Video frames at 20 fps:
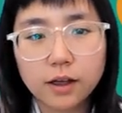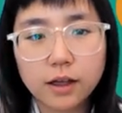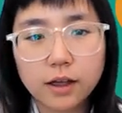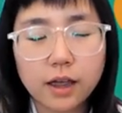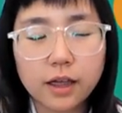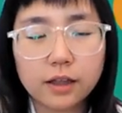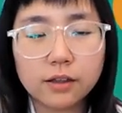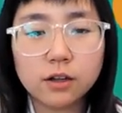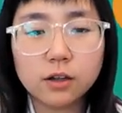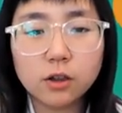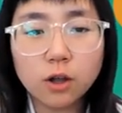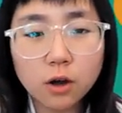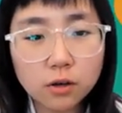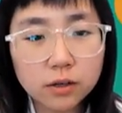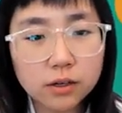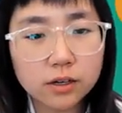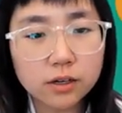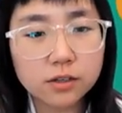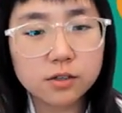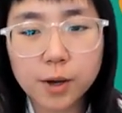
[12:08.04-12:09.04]
And the
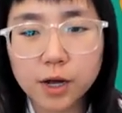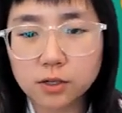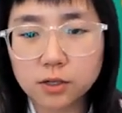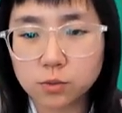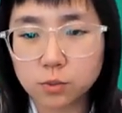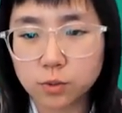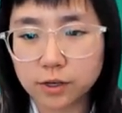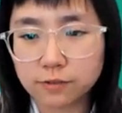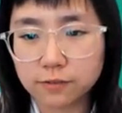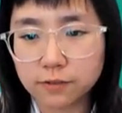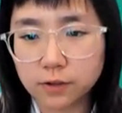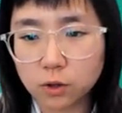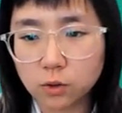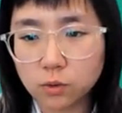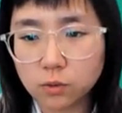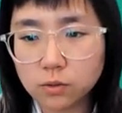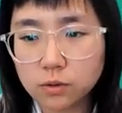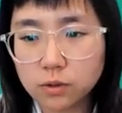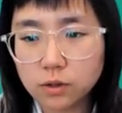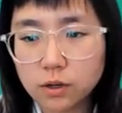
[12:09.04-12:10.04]
longest Bostwick
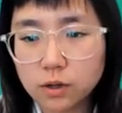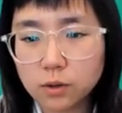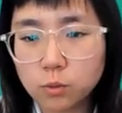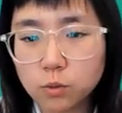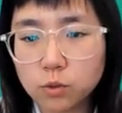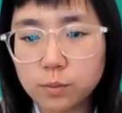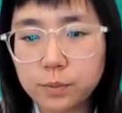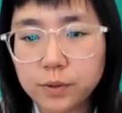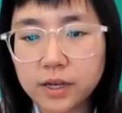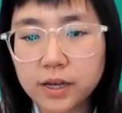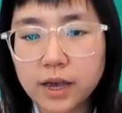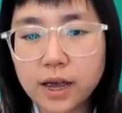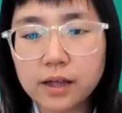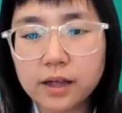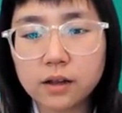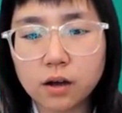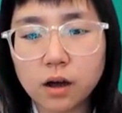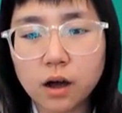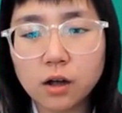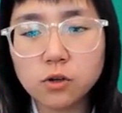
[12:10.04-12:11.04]
flow would be at
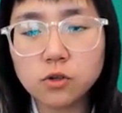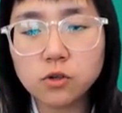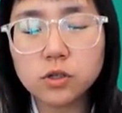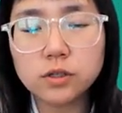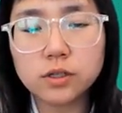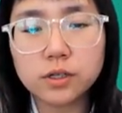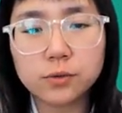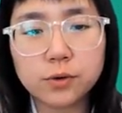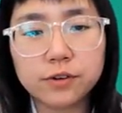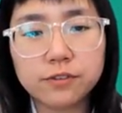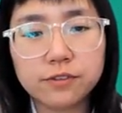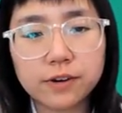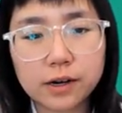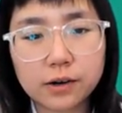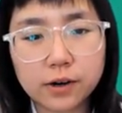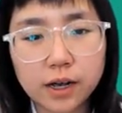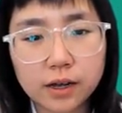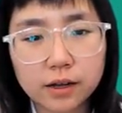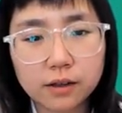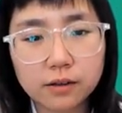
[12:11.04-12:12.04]
100 degrees
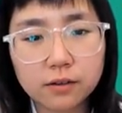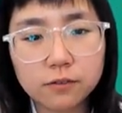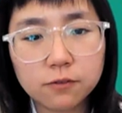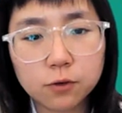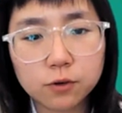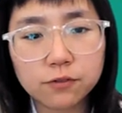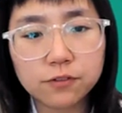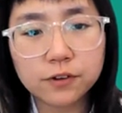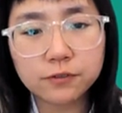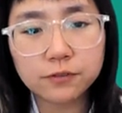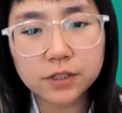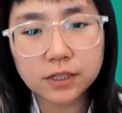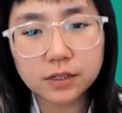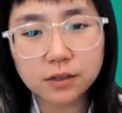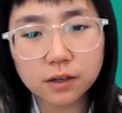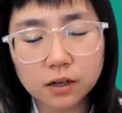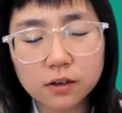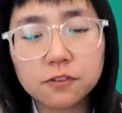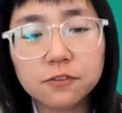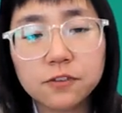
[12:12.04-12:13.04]
Fahrenheit for
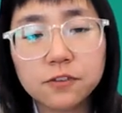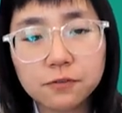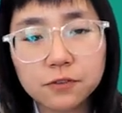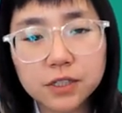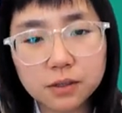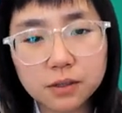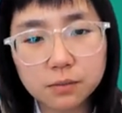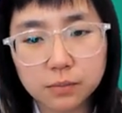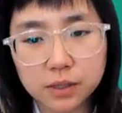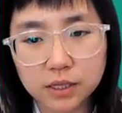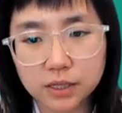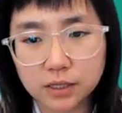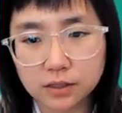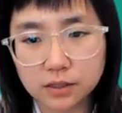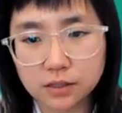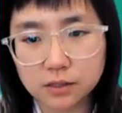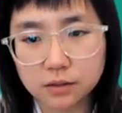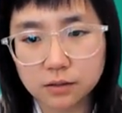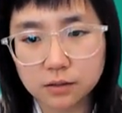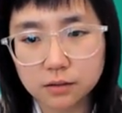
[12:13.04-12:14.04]
15
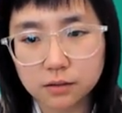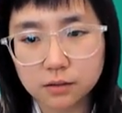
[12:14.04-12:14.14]
minutes,